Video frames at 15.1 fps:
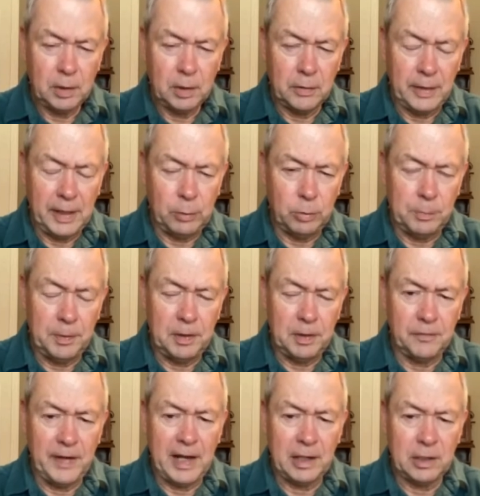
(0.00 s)
That would be the
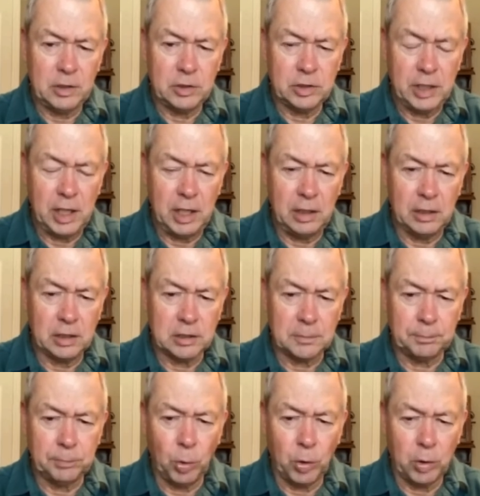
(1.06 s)
value chain, the
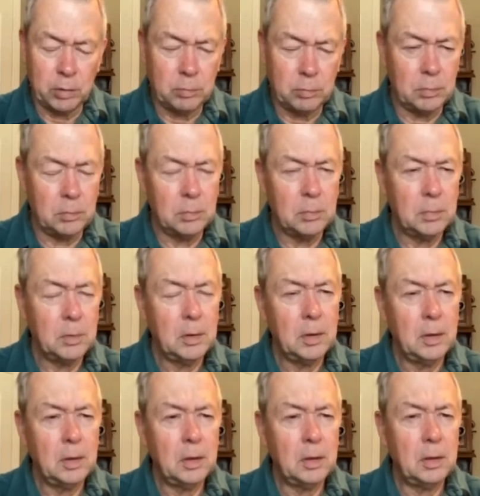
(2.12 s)
support,
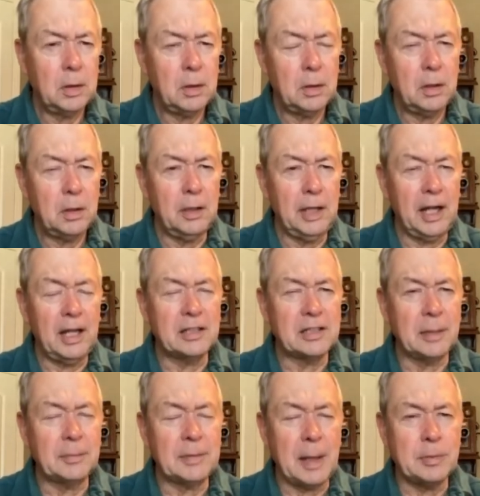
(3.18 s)
and that can
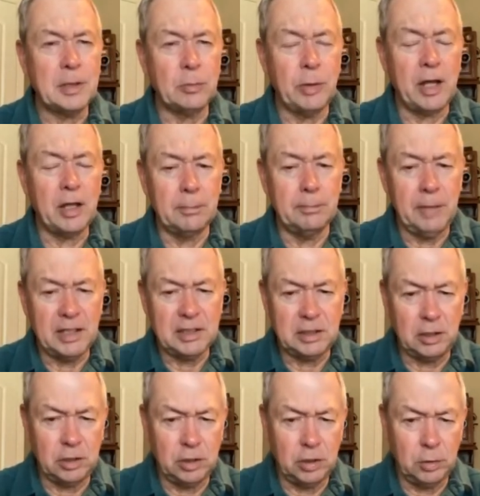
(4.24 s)
sometimes get rather
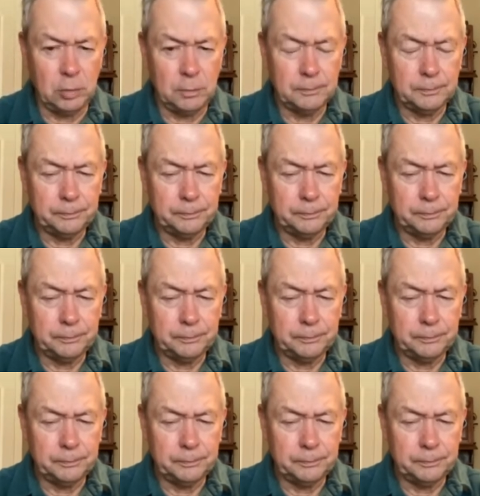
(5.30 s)
messy too,